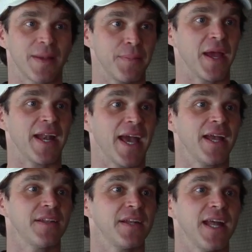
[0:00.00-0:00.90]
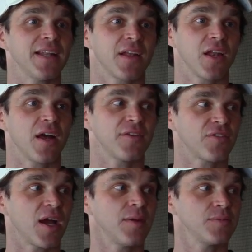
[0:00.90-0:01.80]
and I hit the net. And a lot of
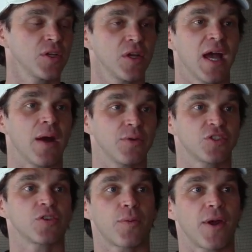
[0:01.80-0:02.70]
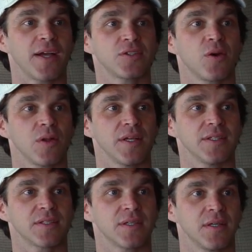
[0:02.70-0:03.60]
times I would surprise
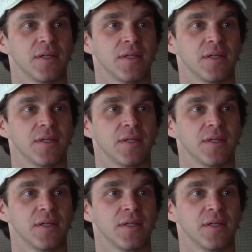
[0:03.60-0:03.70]
goalies,